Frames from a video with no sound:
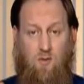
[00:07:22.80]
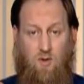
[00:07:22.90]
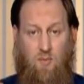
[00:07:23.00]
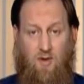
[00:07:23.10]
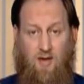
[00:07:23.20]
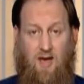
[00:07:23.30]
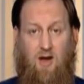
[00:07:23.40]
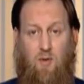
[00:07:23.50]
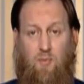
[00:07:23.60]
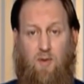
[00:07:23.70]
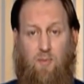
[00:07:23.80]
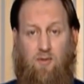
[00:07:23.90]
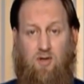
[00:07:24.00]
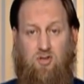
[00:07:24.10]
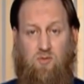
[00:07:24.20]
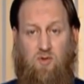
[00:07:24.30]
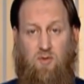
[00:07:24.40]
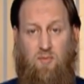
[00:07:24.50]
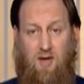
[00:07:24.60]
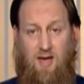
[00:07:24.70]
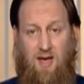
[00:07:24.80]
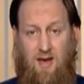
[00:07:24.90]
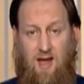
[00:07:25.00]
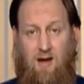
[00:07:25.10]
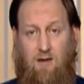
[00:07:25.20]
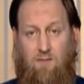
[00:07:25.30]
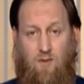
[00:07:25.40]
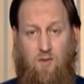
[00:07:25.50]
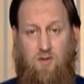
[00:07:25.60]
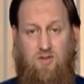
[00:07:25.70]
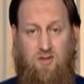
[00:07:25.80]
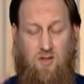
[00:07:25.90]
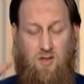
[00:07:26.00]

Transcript: we begin our preparation. We begin our focus.